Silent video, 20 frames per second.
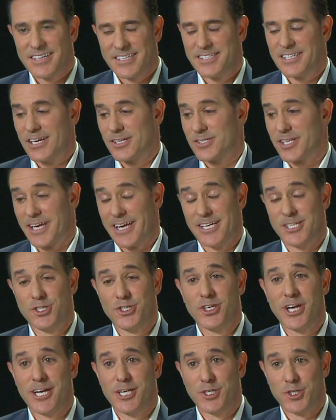It sounds like it's
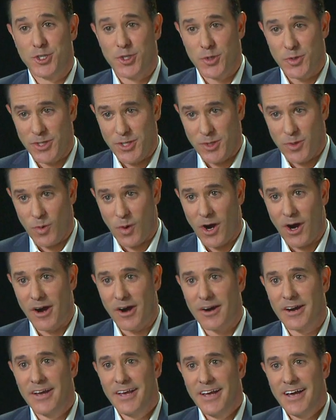changed who you
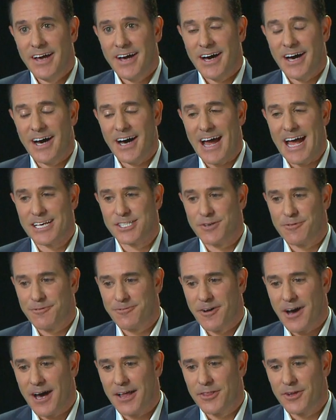are as a
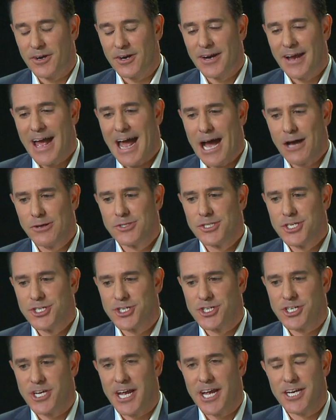father. How's it
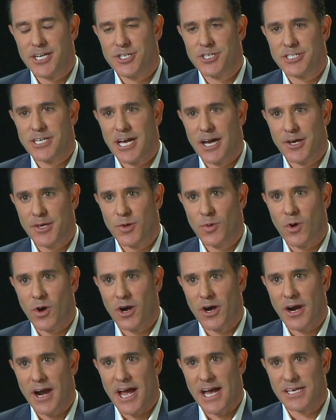changed how you
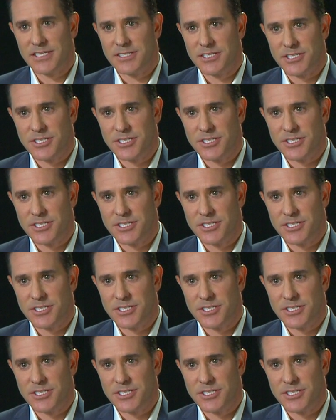are as a